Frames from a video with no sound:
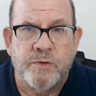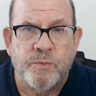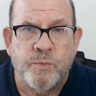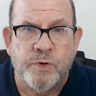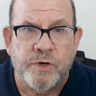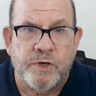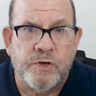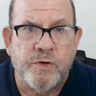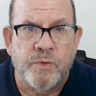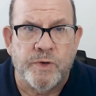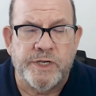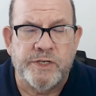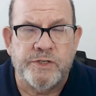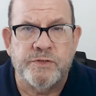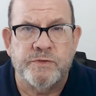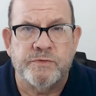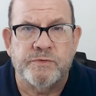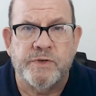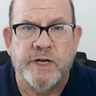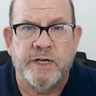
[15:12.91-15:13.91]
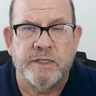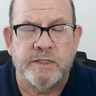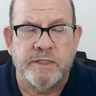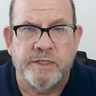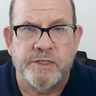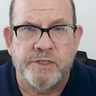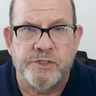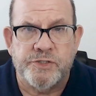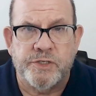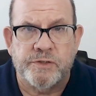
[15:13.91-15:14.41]
we're going to
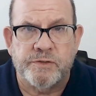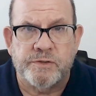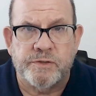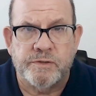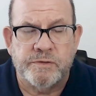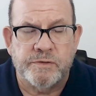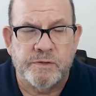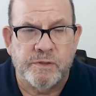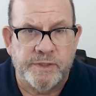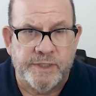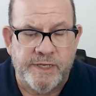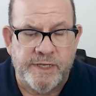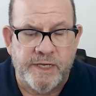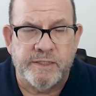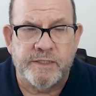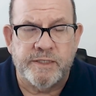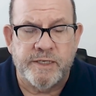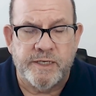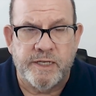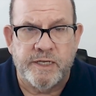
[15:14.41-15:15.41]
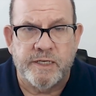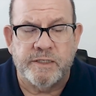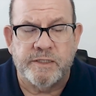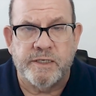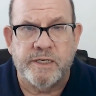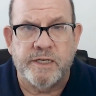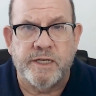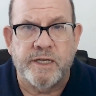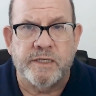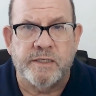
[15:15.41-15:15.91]
violate each other again and again
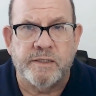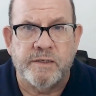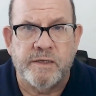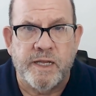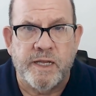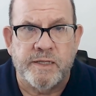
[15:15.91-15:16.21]
and again.